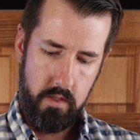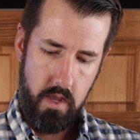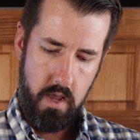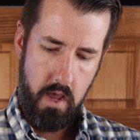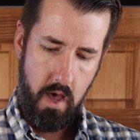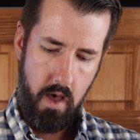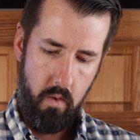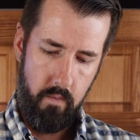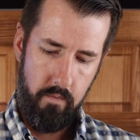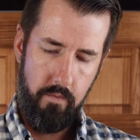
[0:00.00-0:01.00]

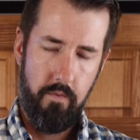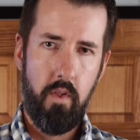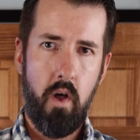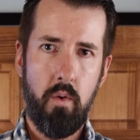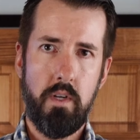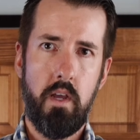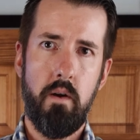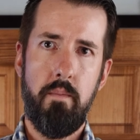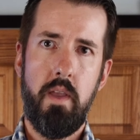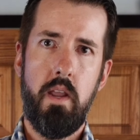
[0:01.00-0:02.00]
the Float
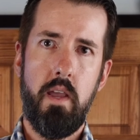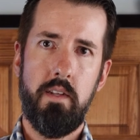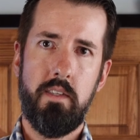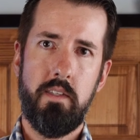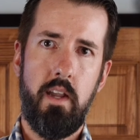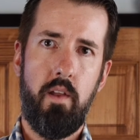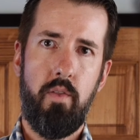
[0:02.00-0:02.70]
Intermediate Sink